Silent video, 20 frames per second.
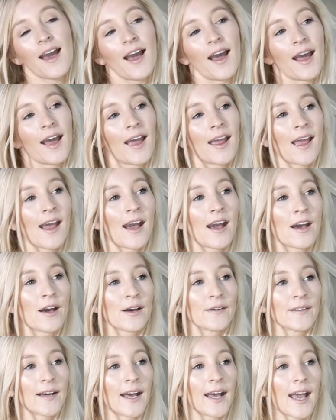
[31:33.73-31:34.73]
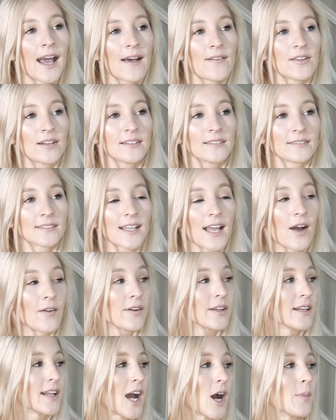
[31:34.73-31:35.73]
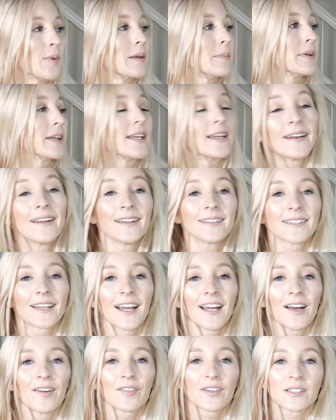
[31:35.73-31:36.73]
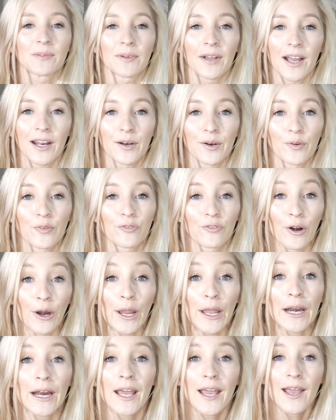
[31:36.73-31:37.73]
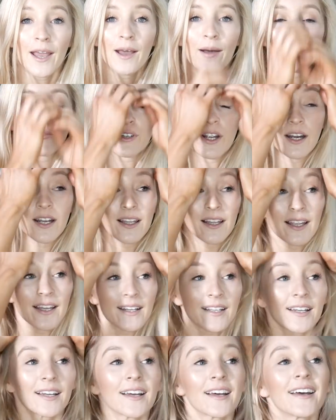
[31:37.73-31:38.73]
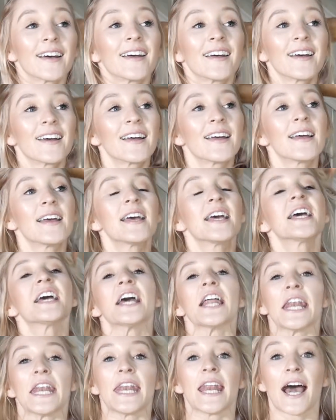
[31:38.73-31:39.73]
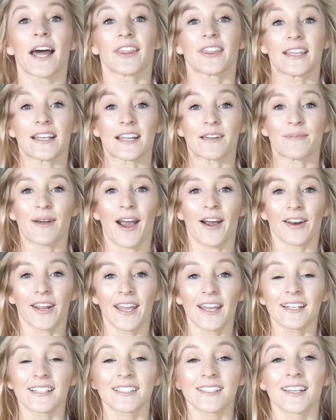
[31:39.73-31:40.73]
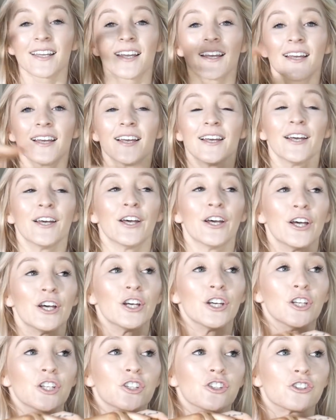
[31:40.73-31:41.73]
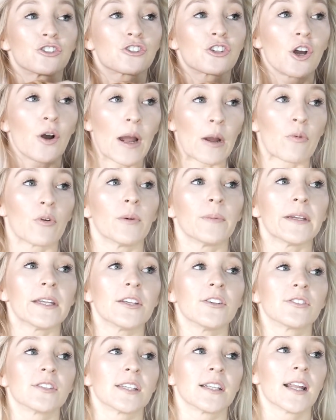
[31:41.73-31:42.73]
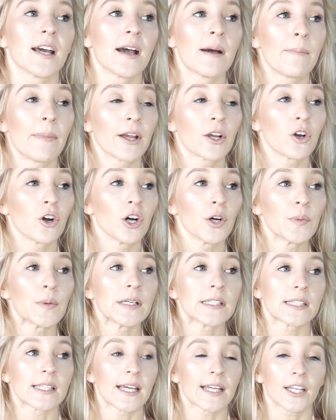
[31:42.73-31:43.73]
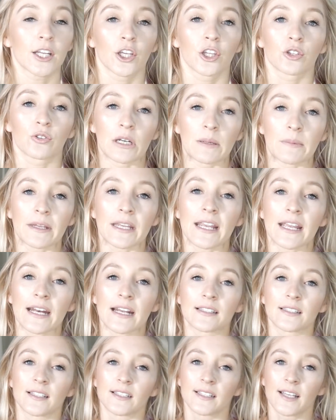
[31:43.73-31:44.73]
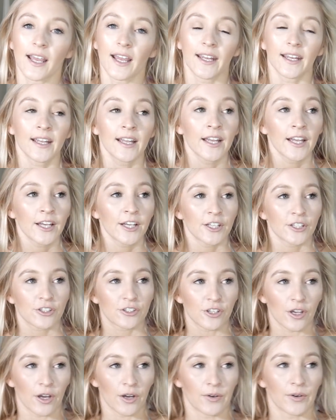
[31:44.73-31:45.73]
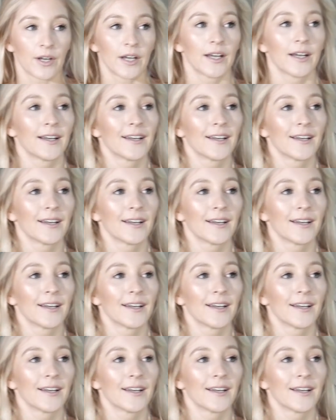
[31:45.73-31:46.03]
I have, I haven't counted how many bikinis I have because I'm kind of afraid. I'm trying to like not think about it. So I will be using, my goal was like three bikinis a day. So